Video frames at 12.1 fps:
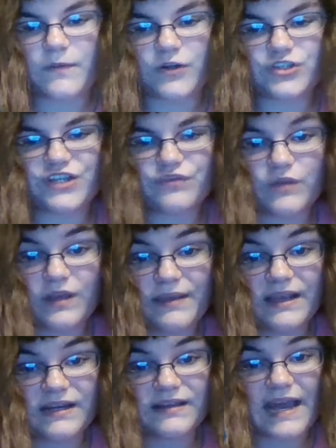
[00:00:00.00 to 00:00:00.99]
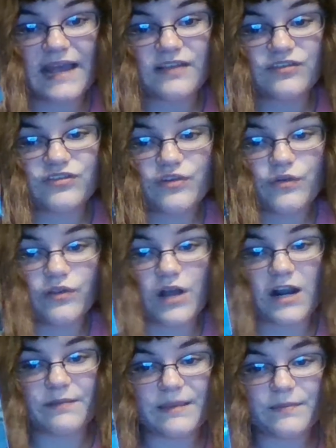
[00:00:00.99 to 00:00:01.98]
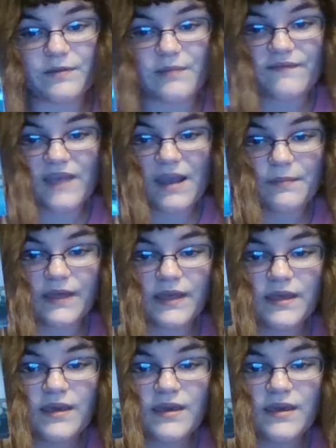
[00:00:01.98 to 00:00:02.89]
She's really big into that. So does a lot of people in my family.